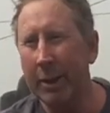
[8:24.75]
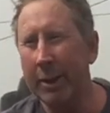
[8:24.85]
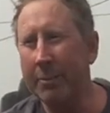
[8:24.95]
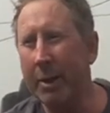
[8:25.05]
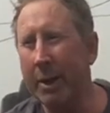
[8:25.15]

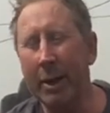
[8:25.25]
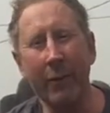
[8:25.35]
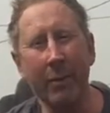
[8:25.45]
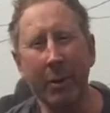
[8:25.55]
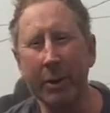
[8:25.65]
It might,
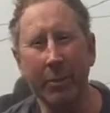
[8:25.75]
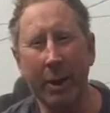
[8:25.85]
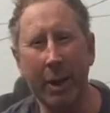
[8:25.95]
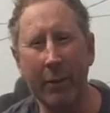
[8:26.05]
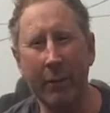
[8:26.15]
every month might
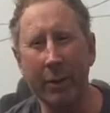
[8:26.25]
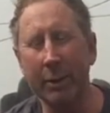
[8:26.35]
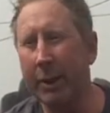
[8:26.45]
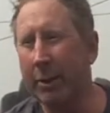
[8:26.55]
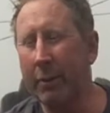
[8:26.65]
average
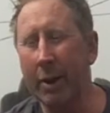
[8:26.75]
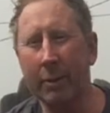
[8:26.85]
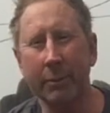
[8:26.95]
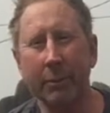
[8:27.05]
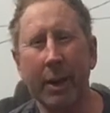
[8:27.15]
like around
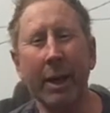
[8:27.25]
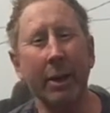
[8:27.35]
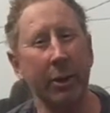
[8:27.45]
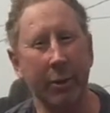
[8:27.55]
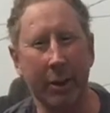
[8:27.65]
80
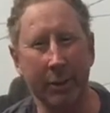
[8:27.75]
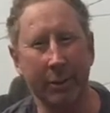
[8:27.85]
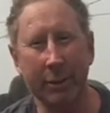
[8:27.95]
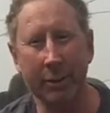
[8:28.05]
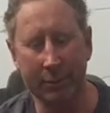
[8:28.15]
degrees,
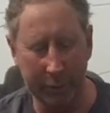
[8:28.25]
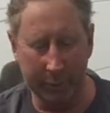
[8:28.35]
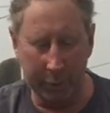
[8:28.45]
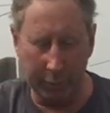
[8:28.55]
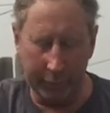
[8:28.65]
just
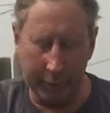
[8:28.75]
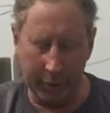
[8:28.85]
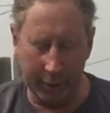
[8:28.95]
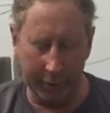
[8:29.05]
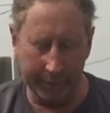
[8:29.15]
beautiful
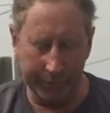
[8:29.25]
weather.